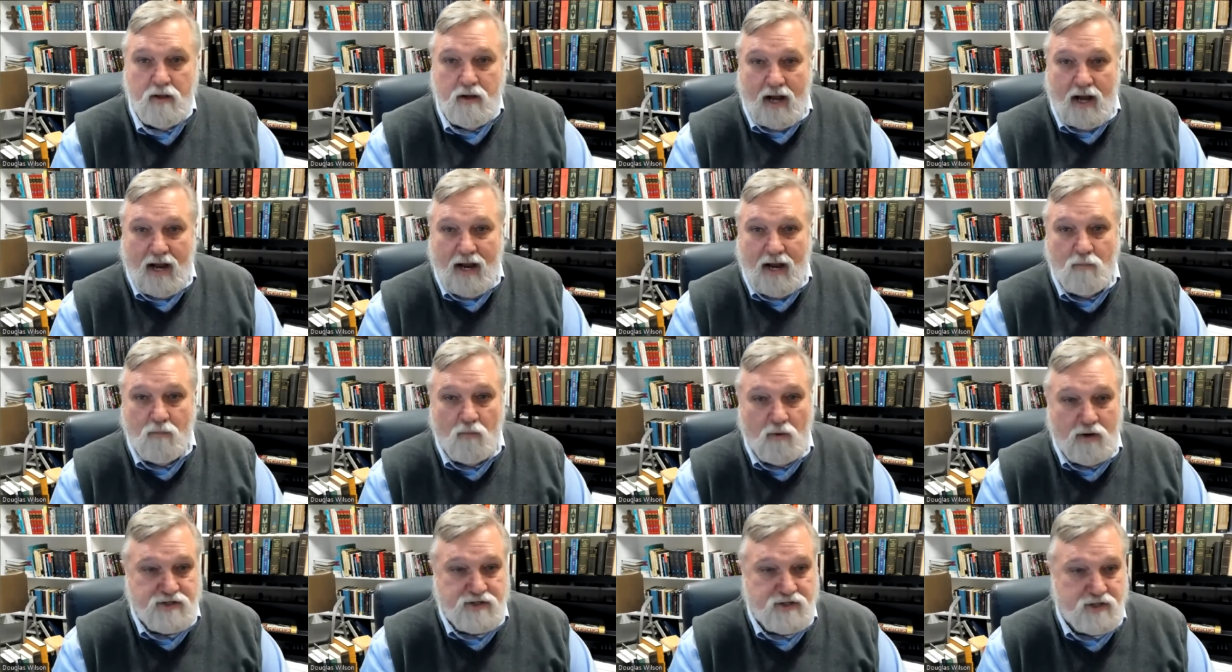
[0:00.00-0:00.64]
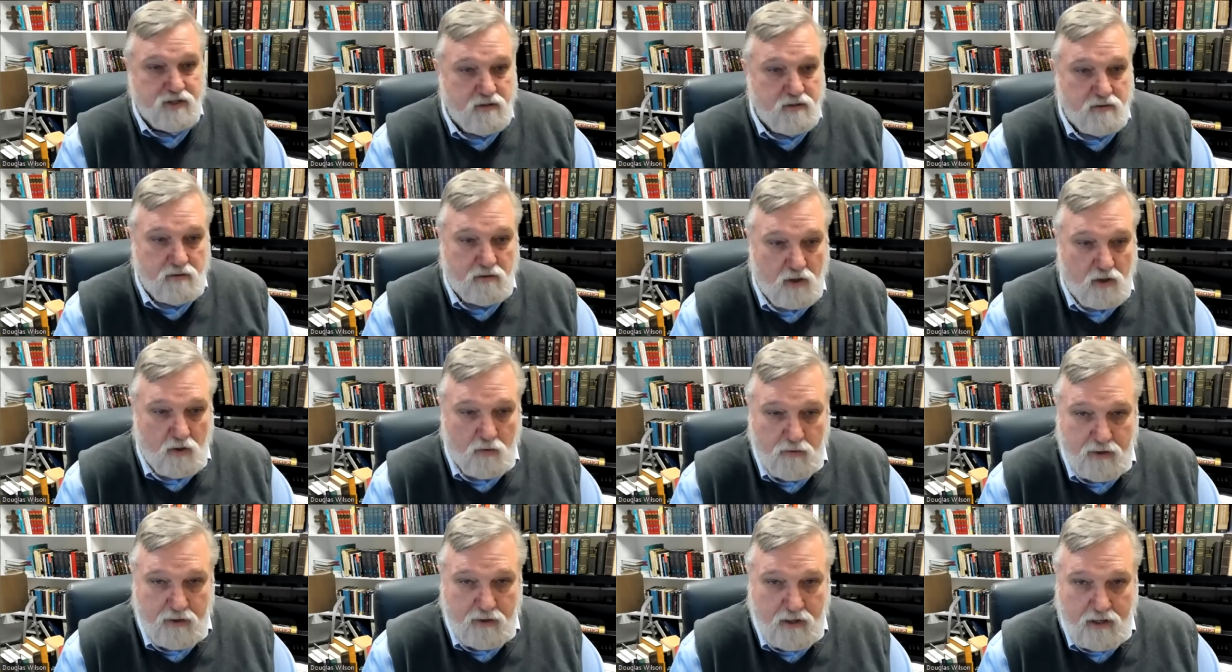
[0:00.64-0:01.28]
I wasn't
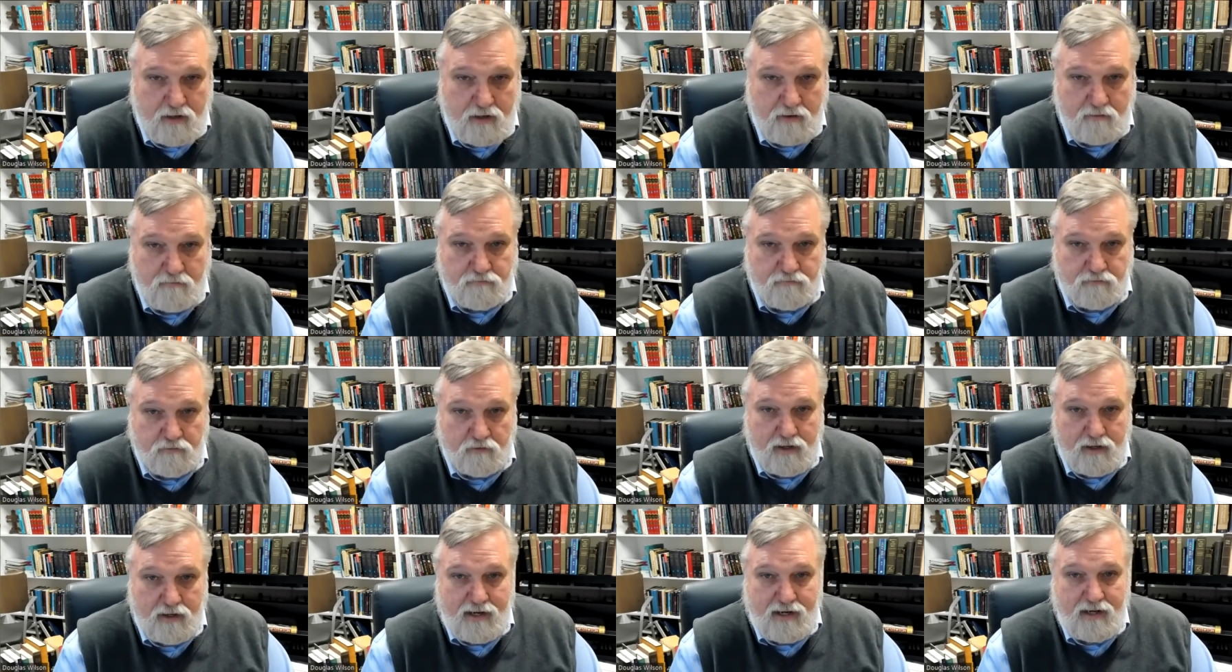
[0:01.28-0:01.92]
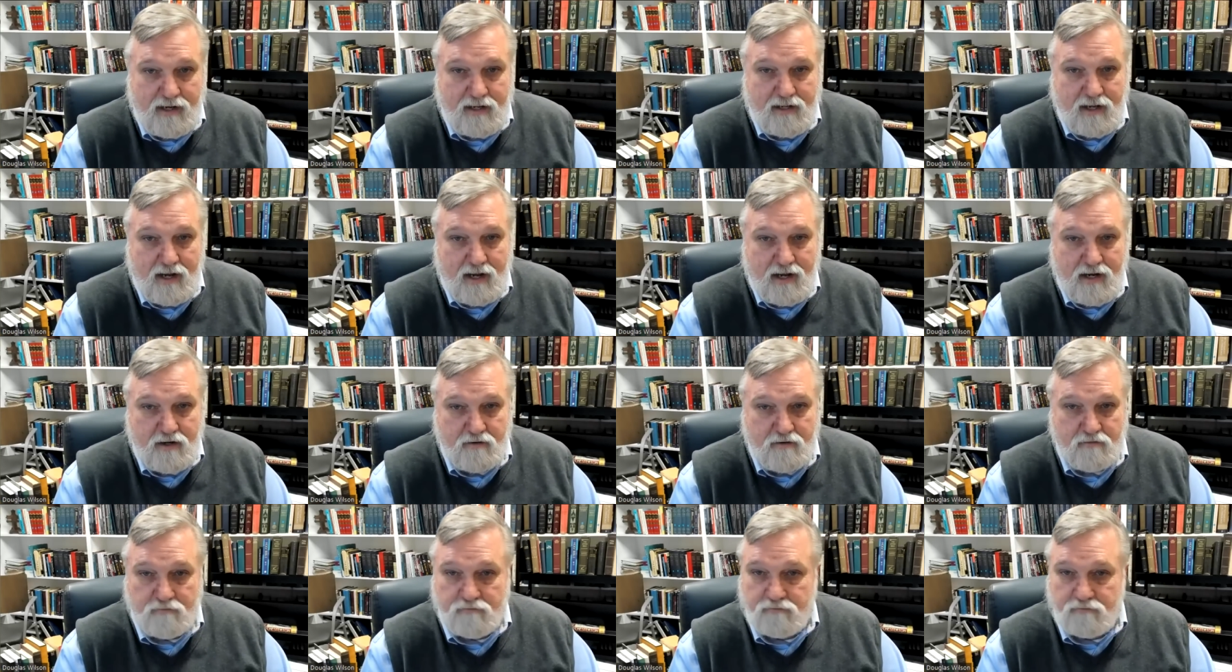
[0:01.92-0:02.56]
going in for any
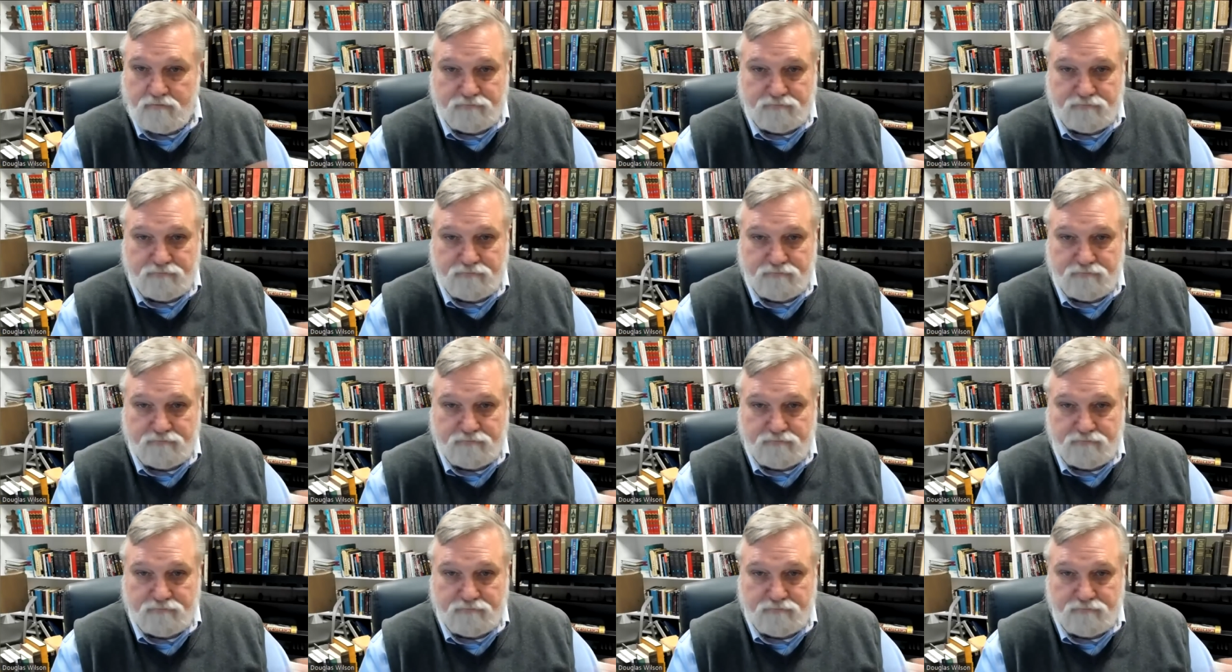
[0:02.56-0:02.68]
kind of